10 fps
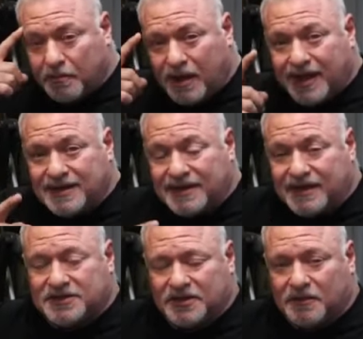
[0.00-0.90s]
your mind
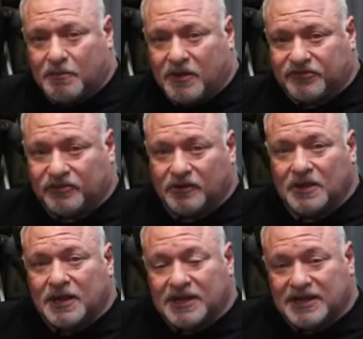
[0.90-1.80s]
into the muscle,
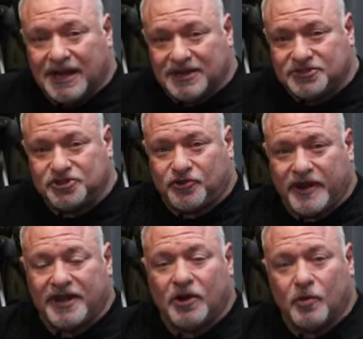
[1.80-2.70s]

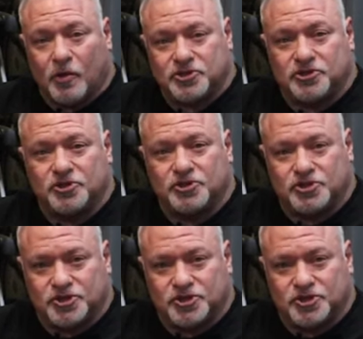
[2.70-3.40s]
concentrate on what you're